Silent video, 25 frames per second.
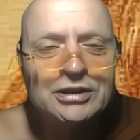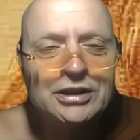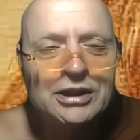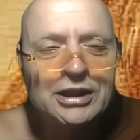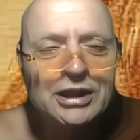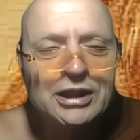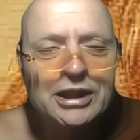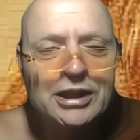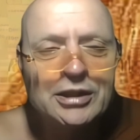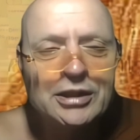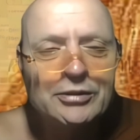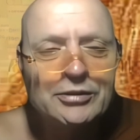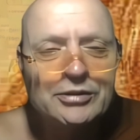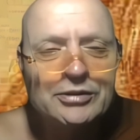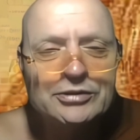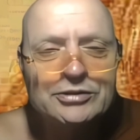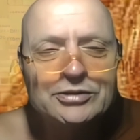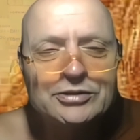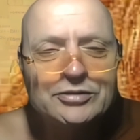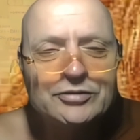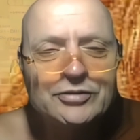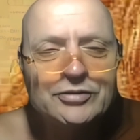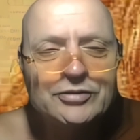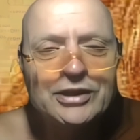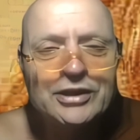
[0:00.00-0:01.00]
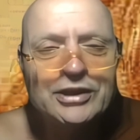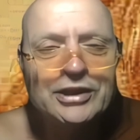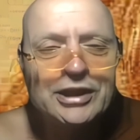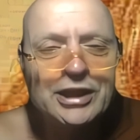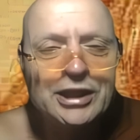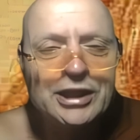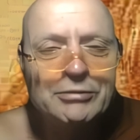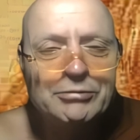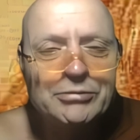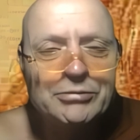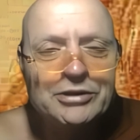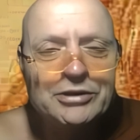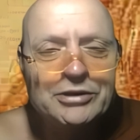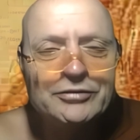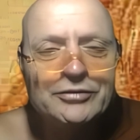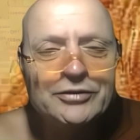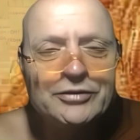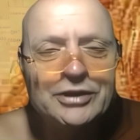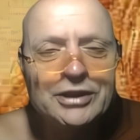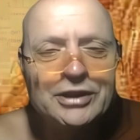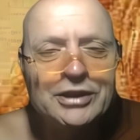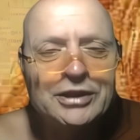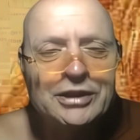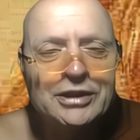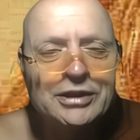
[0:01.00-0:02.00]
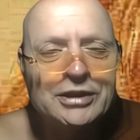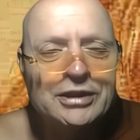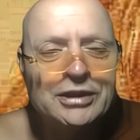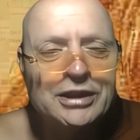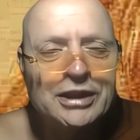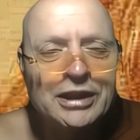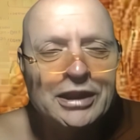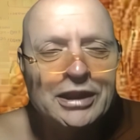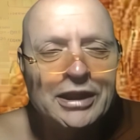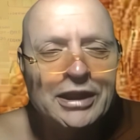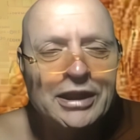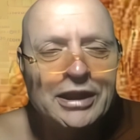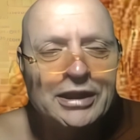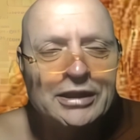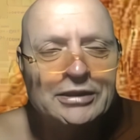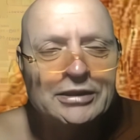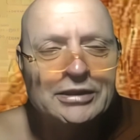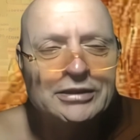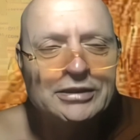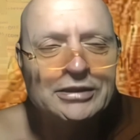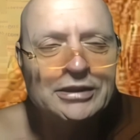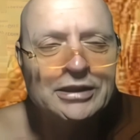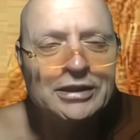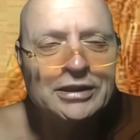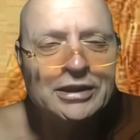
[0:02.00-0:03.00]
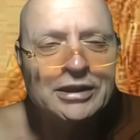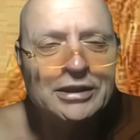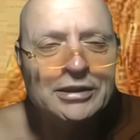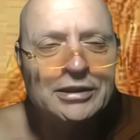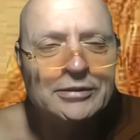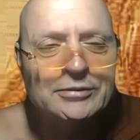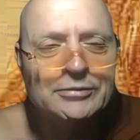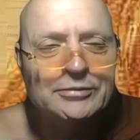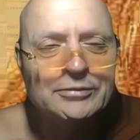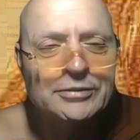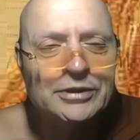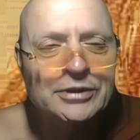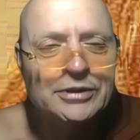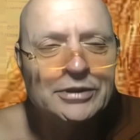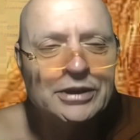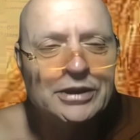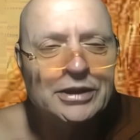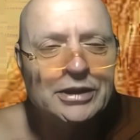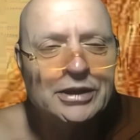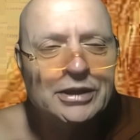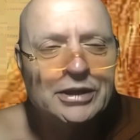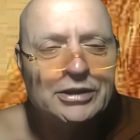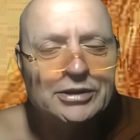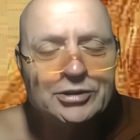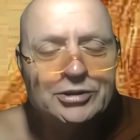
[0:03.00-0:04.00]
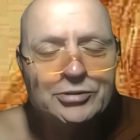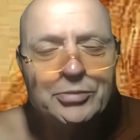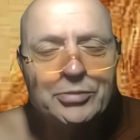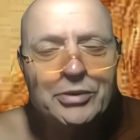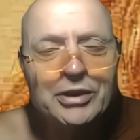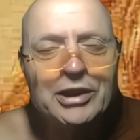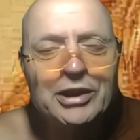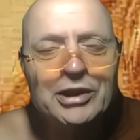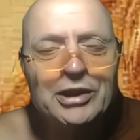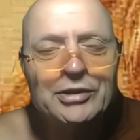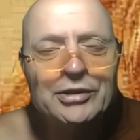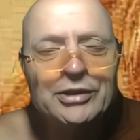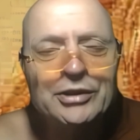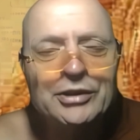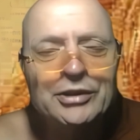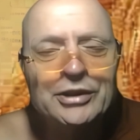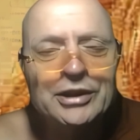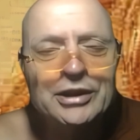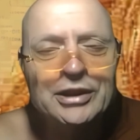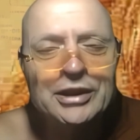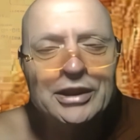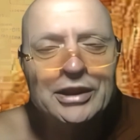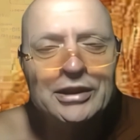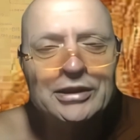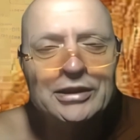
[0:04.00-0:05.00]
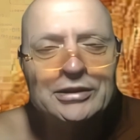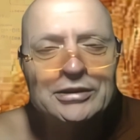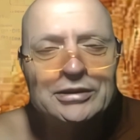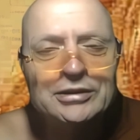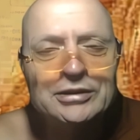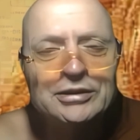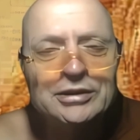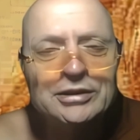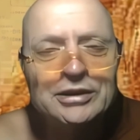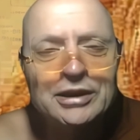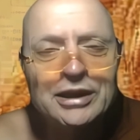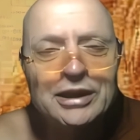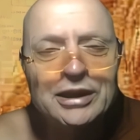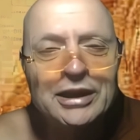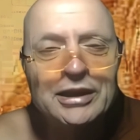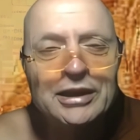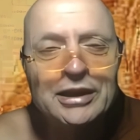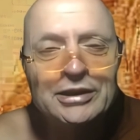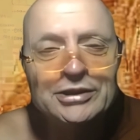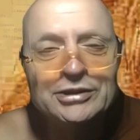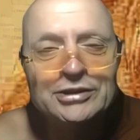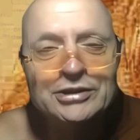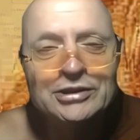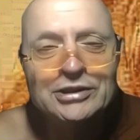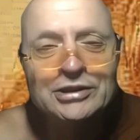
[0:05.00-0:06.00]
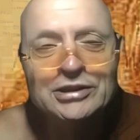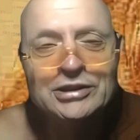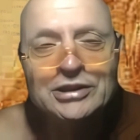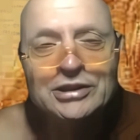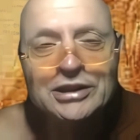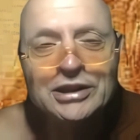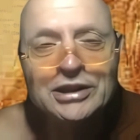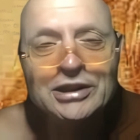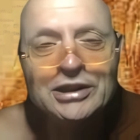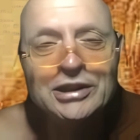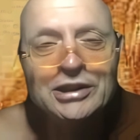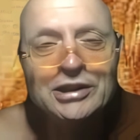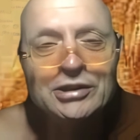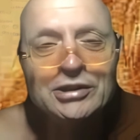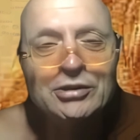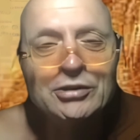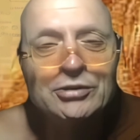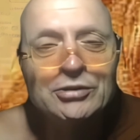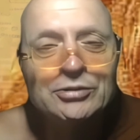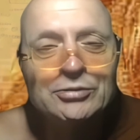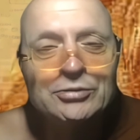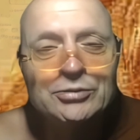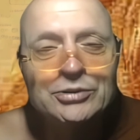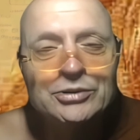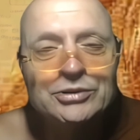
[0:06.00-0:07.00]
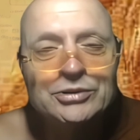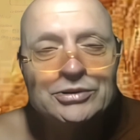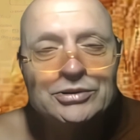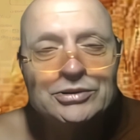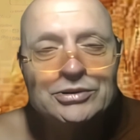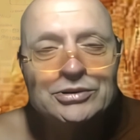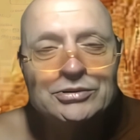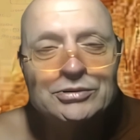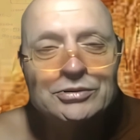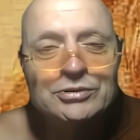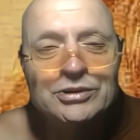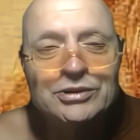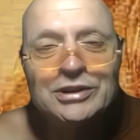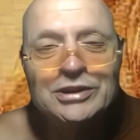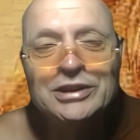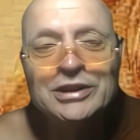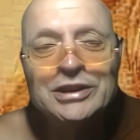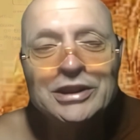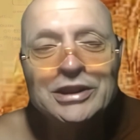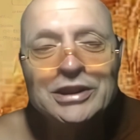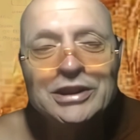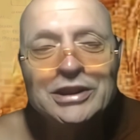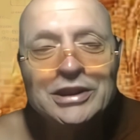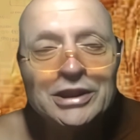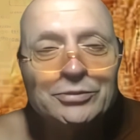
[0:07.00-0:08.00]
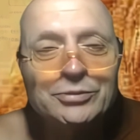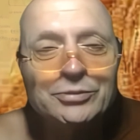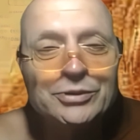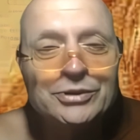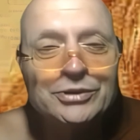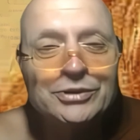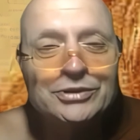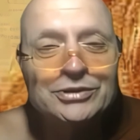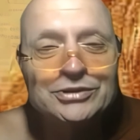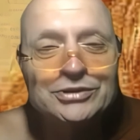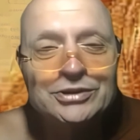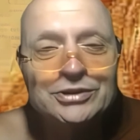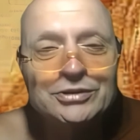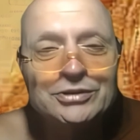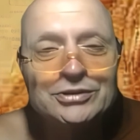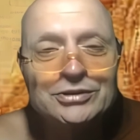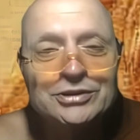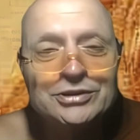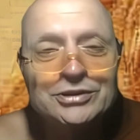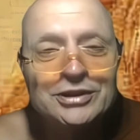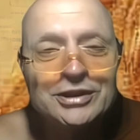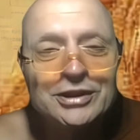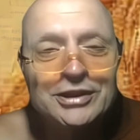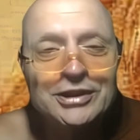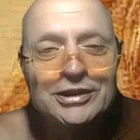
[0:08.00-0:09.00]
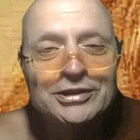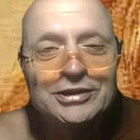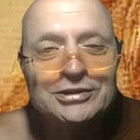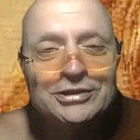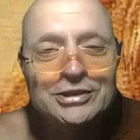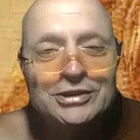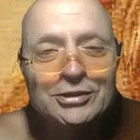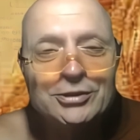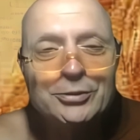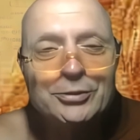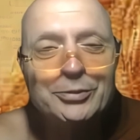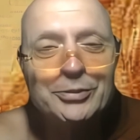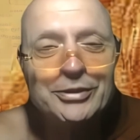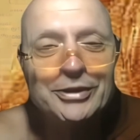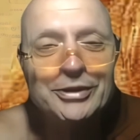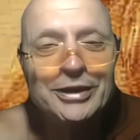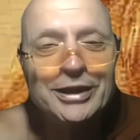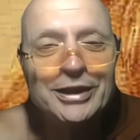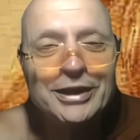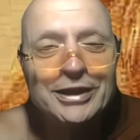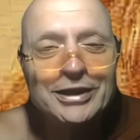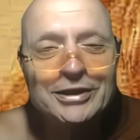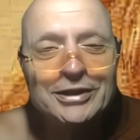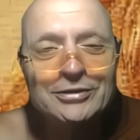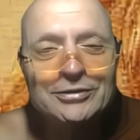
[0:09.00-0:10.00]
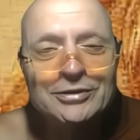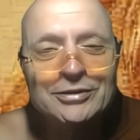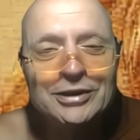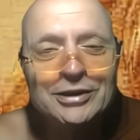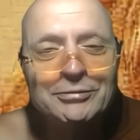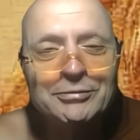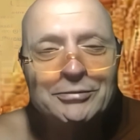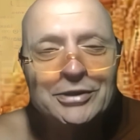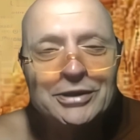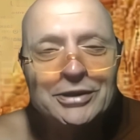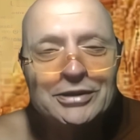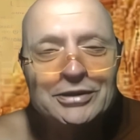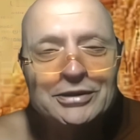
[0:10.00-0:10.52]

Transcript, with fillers: um, can just find it uplifting and um, inspiring and and actually leading onwards or leading inwards. So it's like it's an open eye. Hmm.